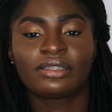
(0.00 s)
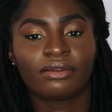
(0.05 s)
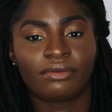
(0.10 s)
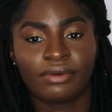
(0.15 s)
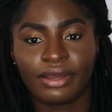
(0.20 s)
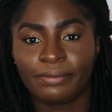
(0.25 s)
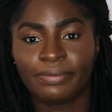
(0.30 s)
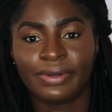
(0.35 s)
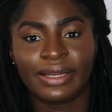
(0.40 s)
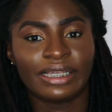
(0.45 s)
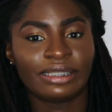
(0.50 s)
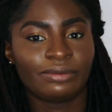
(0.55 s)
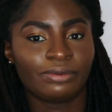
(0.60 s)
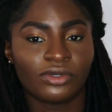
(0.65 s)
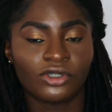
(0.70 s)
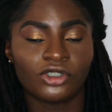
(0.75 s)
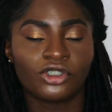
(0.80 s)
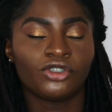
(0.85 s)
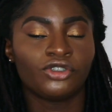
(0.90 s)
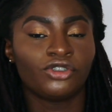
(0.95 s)
is a great place
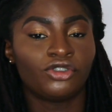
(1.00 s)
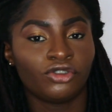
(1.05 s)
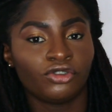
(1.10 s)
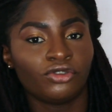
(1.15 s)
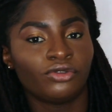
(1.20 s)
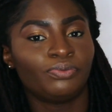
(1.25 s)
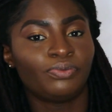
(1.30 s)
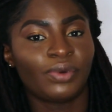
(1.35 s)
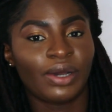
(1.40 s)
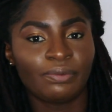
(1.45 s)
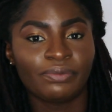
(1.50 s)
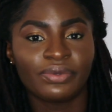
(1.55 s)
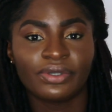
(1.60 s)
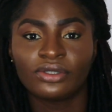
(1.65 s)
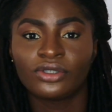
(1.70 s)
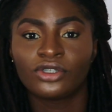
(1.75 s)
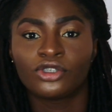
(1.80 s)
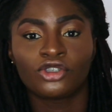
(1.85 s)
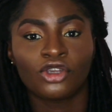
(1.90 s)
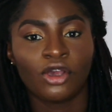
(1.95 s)
because you do bump
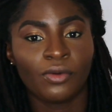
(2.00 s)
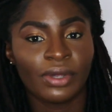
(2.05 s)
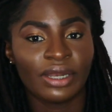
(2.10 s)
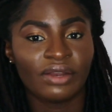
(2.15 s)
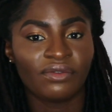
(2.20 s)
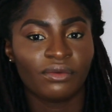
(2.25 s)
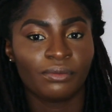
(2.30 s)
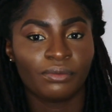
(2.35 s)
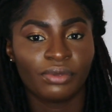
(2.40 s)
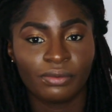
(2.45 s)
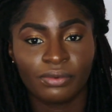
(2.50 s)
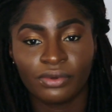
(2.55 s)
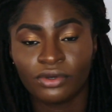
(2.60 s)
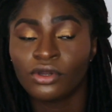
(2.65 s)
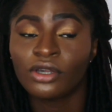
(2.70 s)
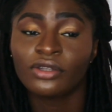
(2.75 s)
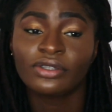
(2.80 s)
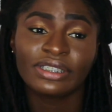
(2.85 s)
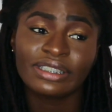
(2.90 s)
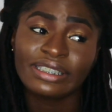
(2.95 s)
into so many different people.
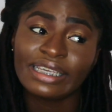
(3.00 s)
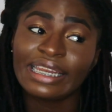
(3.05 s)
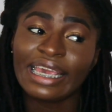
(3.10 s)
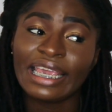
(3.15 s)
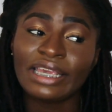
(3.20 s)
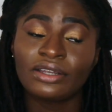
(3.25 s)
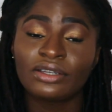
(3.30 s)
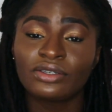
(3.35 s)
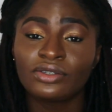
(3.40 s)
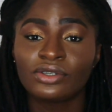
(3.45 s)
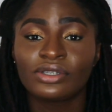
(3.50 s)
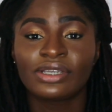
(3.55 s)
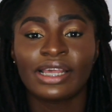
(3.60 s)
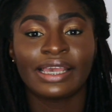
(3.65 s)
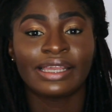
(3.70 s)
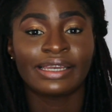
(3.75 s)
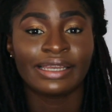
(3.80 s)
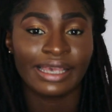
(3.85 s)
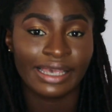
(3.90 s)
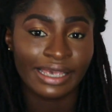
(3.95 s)
Not to say that you don't do
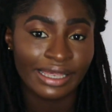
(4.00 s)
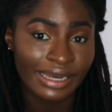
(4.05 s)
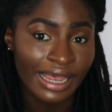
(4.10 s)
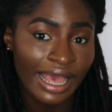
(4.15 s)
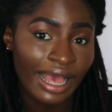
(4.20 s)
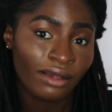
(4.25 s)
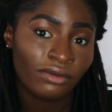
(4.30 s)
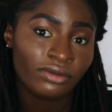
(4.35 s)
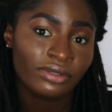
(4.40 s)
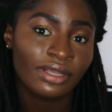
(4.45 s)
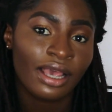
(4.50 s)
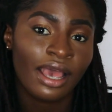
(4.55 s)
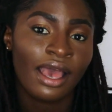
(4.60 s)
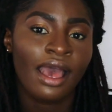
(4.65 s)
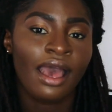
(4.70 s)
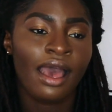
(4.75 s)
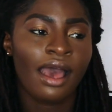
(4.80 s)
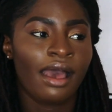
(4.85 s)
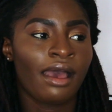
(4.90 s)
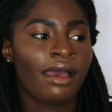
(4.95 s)
that in-house,
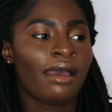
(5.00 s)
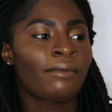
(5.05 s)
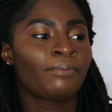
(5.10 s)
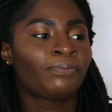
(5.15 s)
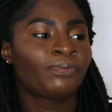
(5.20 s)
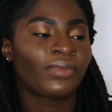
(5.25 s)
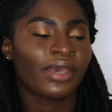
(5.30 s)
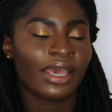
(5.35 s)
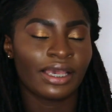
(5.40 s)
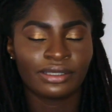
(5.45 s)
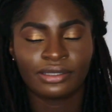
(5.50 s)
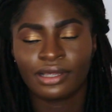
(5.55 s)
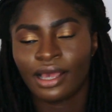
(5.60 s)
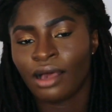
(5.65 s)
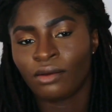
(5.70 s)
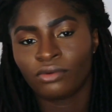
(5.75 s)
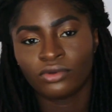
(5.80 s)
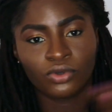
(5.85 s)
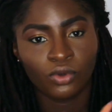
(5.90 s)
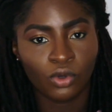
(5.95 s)
but as
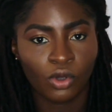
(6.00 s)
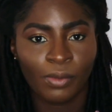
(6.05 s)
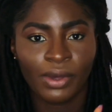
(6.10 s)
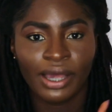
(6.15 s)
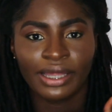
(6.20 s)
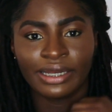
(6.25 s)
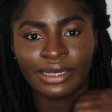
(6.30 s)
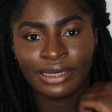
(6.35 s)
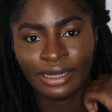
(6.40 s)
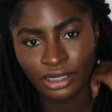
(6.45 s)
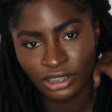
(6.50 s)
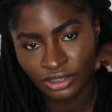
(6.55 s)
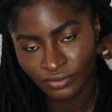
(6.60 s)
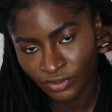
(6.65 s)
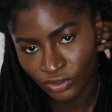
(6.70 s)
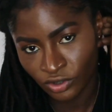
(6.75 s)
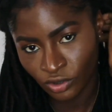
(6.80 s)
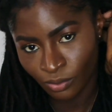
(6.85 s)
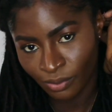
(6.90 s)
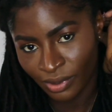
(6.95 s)
I'll talk about in-house
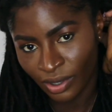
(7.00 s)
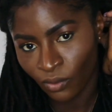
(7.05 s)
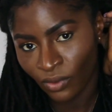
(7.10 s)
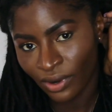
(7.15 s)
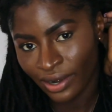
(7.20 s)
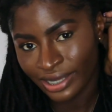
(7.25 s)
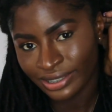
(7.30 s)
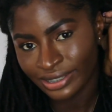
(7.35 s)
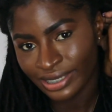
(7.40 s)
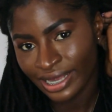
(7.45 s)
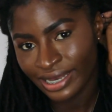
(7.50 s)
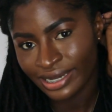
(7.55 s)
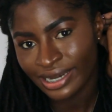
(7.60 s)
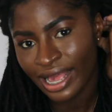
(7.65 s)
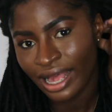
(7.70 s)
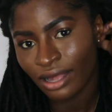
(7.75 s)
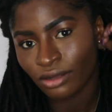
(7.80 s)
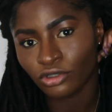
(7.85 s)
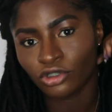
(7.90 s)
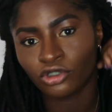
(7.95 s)
video, but whereas
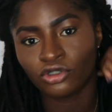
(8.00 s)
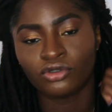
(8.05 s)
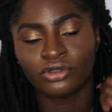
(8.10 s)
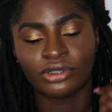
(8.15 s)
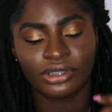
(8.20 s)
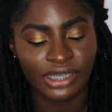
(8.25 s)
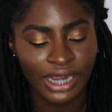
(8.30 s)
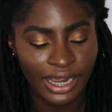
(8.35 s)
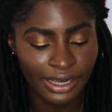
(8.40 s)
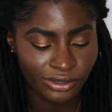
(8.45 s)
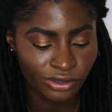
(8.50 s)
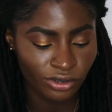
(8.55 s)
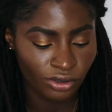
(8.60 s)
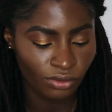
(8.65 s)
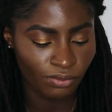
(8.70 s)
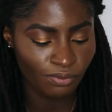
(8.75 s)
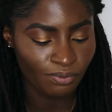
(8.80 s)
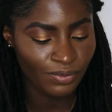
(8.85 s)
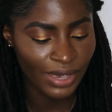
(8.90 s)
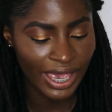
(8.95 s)
in-house you tend
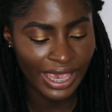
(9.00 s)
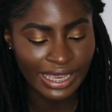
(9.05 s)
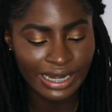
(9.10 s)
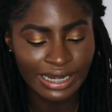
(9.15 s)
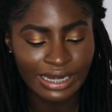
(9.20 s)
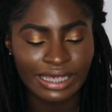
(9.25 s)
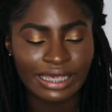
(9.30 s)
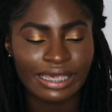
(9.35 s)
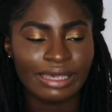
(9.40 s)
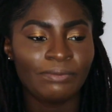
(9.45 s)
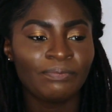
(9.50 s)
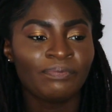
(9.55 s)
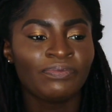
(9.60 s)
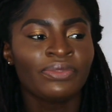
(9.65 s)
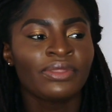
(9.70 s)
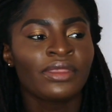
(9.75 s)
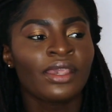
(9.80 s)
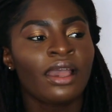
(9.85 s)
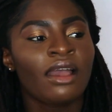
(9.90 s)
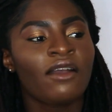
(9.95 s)
to mainly
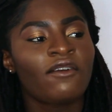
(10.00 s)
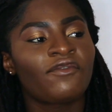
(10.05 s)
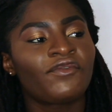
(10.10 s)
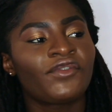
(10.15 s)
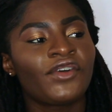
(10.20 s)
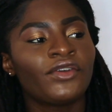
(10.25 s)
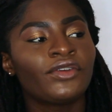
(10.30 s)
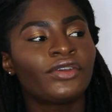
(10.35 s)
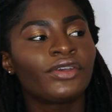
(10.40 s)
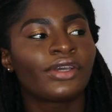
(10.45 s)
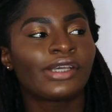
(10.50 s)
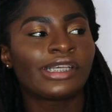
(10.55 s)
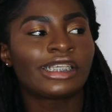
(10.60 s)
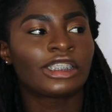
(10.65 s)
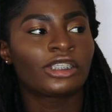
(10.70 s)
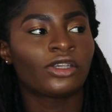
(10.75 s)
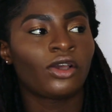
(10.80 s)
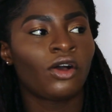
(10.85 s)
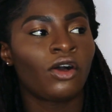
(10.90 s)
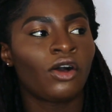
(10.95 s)

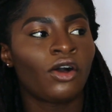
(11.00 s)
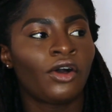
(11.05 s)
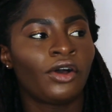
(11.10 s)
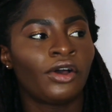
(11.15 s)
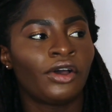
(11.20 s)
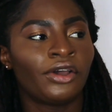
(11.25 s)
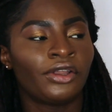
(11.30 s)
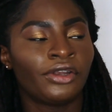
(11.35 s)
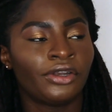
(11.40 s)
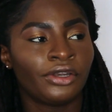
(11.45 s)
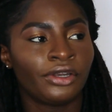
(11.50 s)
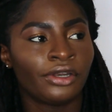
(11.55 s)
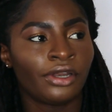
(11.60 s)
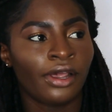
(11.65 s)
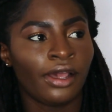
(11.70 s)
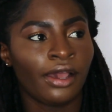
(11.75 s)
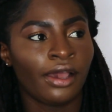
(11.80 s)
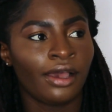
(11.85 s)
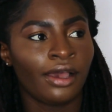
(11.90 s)
focus on